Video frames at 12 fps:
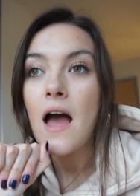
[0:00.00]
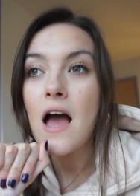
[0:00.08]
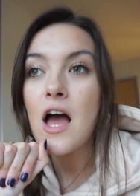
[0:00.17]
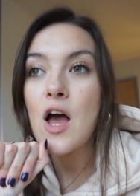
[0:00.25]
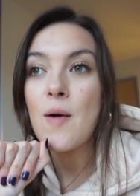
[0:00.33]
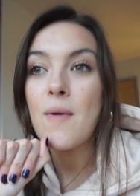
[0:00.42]

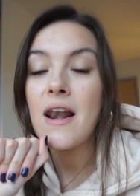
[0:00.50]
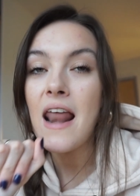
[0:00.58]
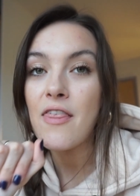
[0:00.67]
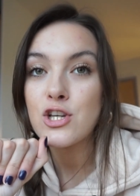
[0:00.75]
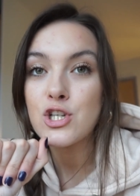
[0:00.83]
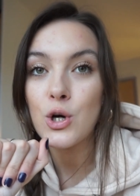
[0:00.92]
um,
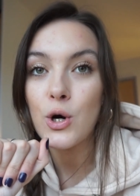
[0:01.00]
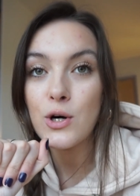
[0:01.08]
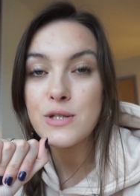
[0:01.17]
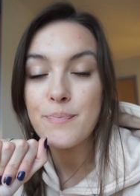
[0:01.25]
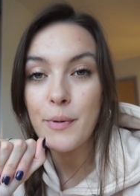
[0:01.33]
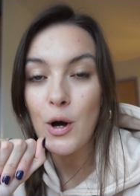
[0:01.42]
leather
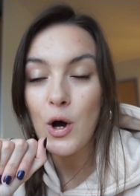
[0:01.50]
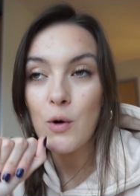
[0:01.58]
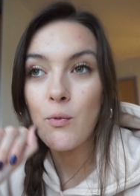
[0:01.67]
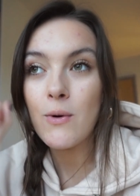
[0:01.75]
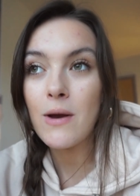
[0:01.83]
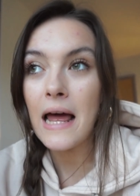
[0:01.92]
shorts but
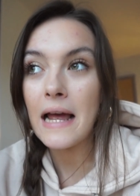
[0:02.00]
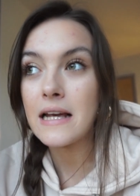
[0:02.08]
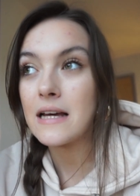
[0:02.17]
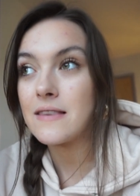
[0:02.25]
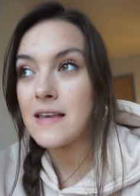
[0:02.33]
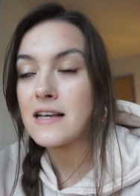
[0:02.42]
we were
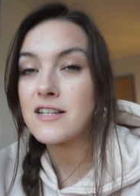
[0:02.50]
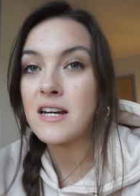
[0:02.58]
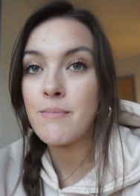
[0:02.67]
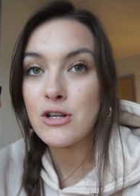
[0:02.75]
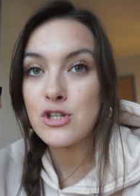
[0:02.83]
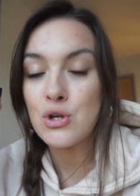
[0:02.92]
like that's gonna
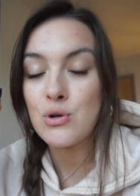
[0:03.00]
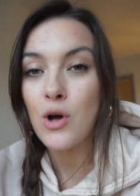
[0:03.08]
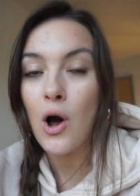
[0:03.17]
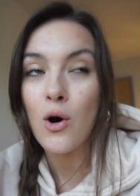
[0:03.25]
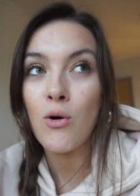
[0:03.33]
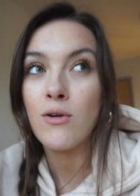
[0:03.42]
be too
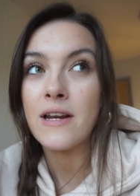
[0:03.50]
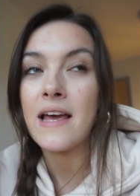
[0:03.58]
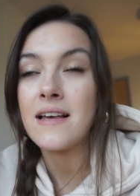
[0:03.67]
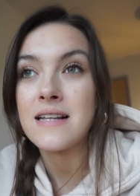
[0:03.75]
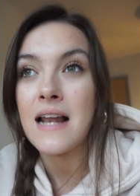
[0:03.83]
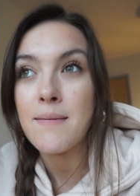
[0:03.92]
cold it
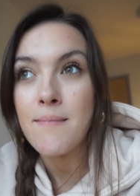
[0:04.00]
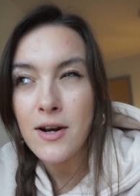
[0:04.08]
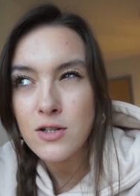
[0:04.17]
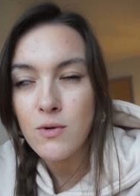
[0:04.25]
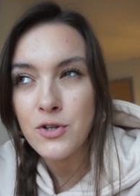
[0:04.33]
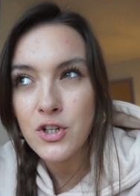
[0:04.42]
is like
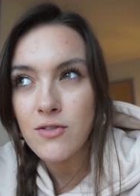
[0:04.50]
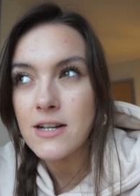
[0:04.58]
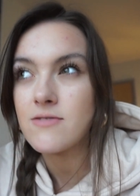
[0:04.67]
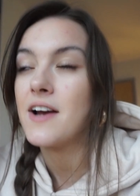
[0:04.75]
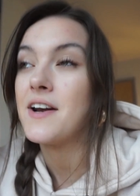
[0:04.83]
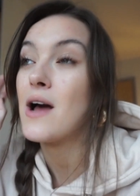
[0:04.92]
minus one degrees
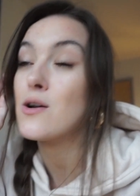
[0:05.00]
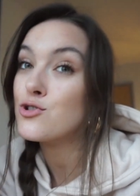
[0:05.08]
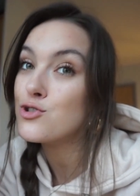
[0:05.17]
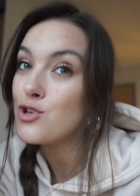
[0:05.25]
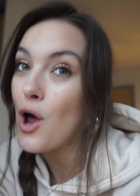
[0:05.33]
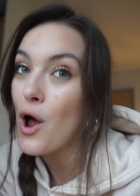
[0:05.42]
right now
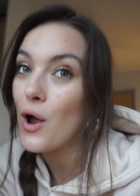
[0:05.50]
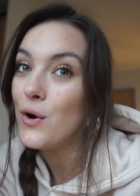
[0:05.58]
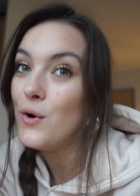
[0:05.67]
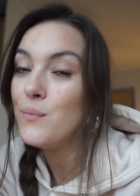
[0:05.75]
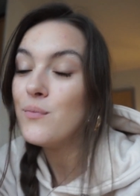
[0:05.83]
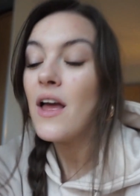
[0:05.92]

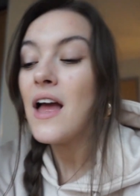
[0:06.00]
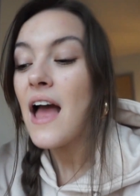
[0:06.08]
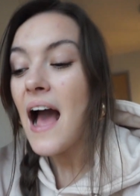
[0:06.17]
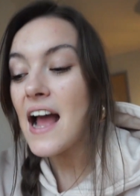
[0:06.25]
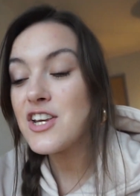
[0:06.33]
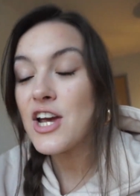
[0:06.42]
so
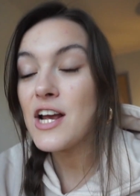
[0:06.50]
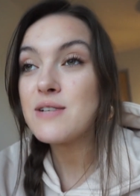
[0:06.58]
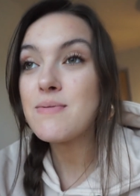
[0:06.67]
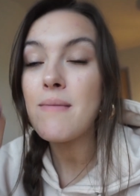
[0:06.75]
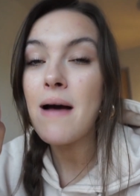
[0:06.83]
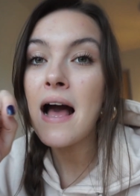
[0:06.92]
I changed
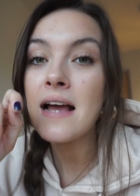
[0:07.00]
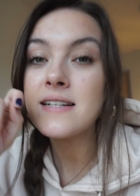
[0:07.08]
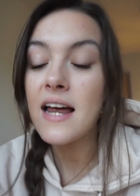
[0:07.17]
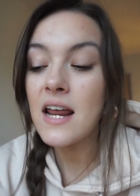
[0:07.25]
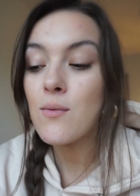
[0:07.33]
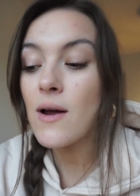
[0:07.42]
my mind
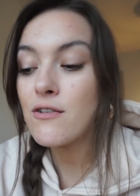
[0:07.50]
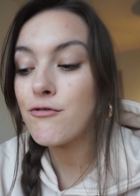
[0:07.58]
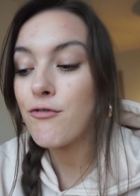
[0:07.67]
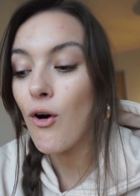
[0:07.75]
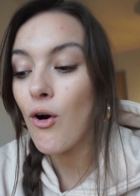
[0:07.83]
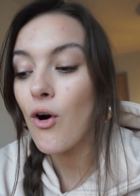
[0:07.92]
and I went
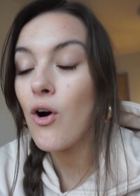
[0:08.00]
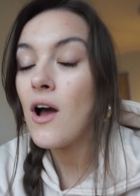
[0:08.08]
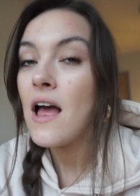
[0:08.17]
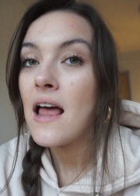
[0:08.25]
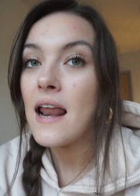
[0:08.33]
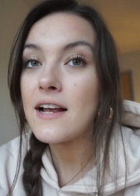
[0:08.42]
for
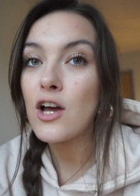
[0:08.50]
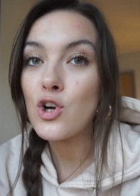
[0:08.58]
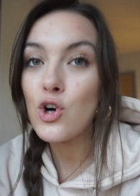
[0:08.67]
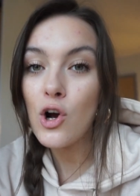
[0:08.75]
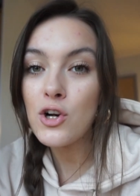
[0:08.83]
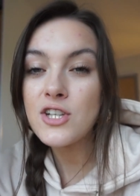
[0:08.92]
like a
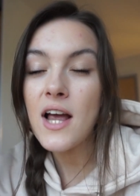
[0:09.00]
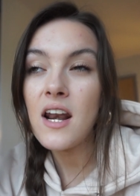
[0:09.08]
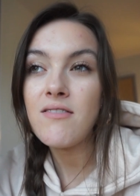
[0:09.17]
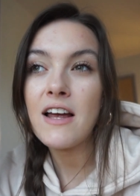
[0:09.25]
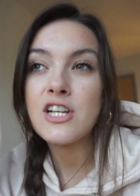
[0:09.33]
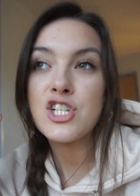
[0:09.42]
gorgeous kind
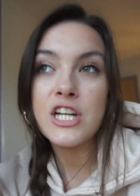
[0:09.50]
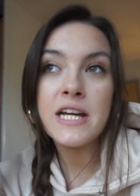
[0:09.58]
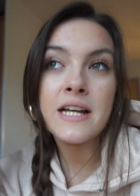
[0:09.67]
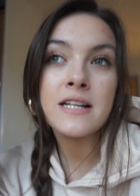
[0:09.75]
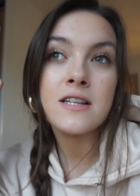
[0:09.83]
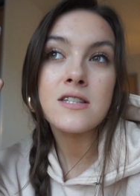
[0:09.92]
of like
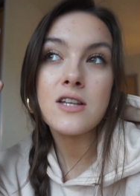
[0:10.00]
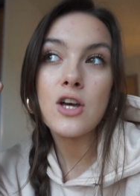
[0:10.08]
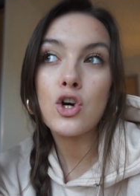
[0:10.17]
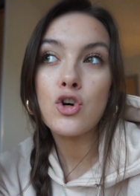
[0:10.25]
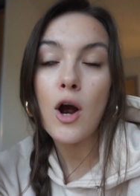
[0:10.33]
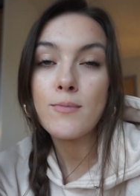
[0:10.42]
jeans
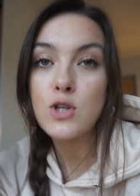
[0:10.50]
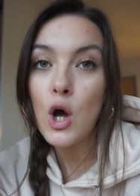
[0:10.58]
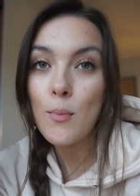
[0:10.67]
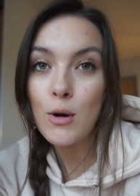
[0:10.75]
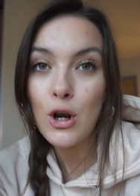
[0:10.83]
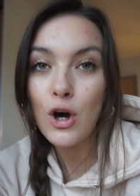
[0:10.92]
crop
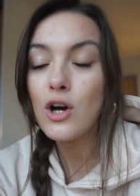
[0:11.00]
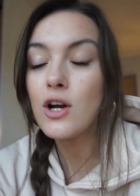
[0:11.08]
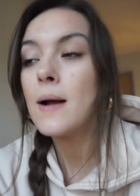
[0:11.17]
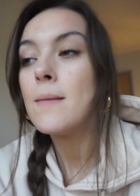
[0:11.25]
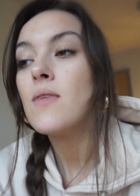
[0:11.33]
top look